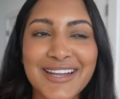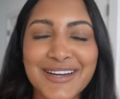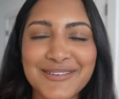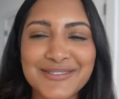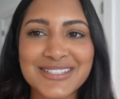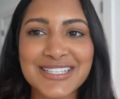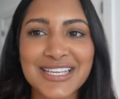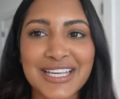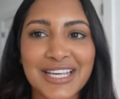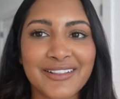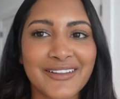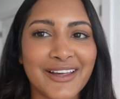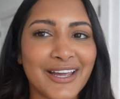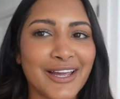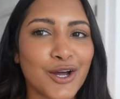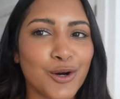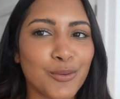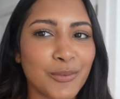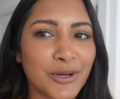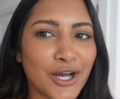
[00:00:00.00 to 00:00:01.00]
then I was thinking
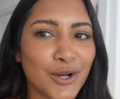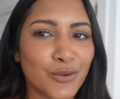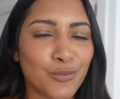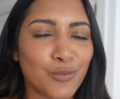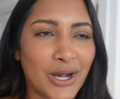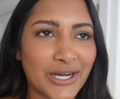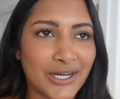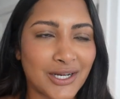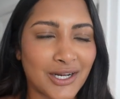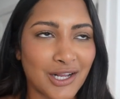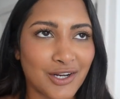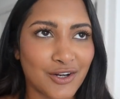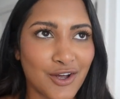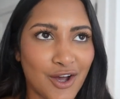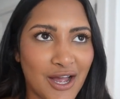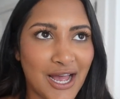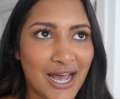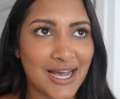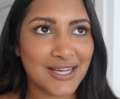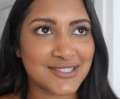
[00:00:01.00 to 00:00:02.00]
like, oh my God, why did I
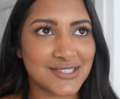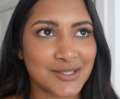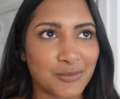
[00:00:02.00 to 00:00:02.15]
not ask